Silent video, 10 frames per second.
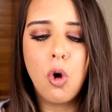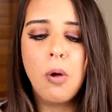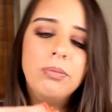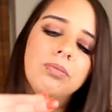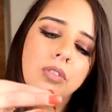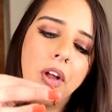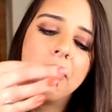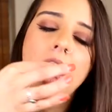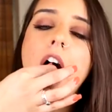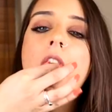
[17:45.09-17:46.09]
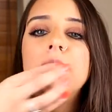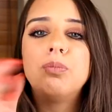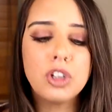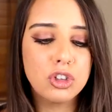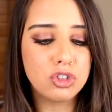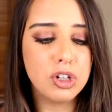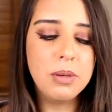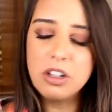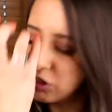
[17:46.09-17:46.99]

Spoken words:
you're extremely